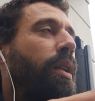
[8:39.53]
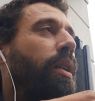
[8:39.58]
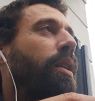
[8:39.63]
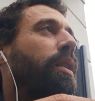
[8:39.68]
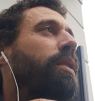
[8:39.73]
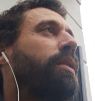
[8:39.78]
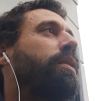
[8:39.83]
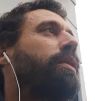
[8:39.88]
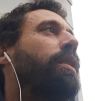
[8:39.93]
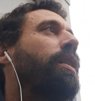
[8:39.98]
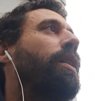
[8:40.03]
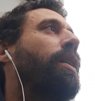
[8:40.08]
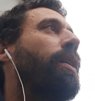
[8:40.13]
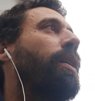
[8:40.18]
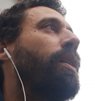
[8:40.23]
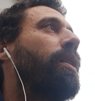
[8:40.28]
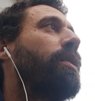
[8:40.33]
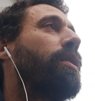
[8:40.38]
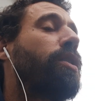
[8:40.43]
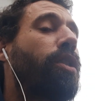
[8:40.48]
It's
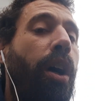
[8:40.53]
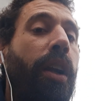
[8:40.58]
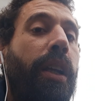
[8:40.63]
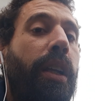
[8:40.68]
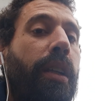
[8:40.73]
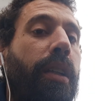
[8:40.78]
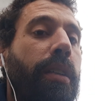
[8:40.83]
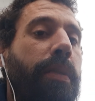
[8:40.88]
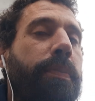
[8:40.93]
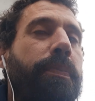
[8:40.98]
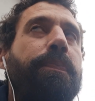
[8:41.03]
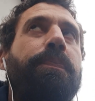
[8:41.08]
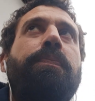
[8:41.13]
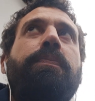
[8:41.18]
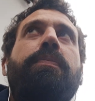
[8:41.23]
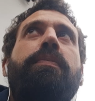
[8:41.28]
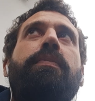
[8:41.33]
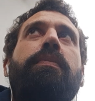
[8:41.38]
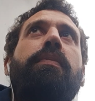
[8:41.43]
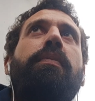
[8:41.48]
the tonic.
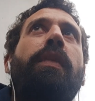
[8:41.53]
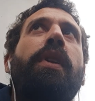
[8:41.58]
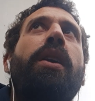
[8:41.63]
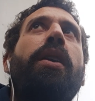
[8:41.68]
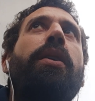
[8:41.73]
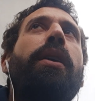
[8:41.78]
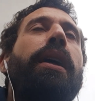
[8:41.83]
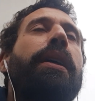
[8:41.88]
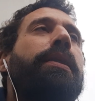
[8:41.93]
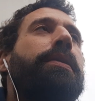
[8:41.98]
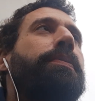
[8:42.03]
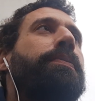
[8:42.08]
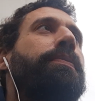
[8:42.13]
All right.